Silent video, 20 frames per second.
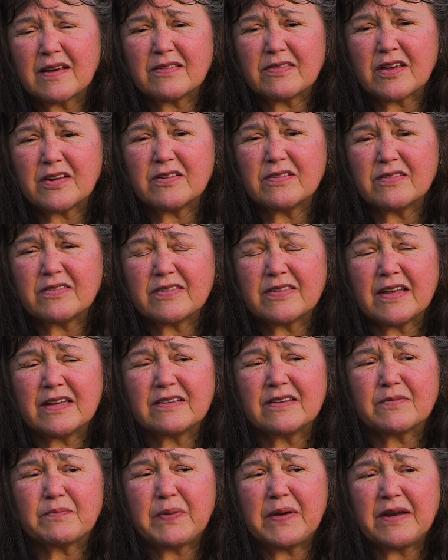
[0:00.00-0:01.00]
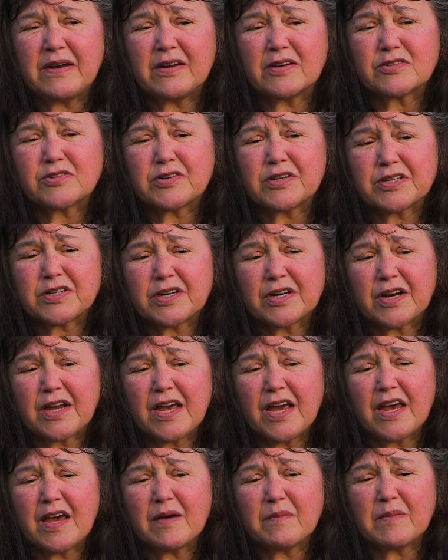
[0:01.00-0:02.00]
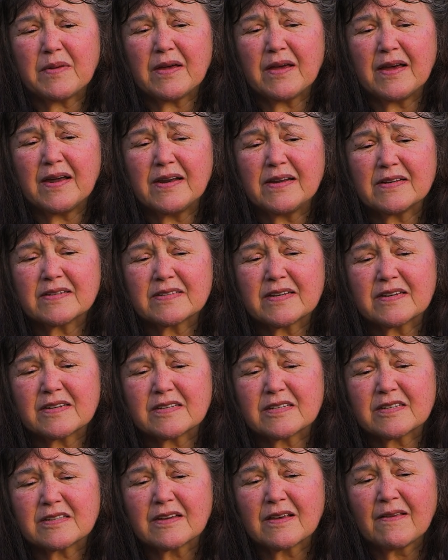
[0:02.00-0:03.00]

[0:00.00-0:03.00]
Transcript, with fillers: and the, then the pediatrician came and he says,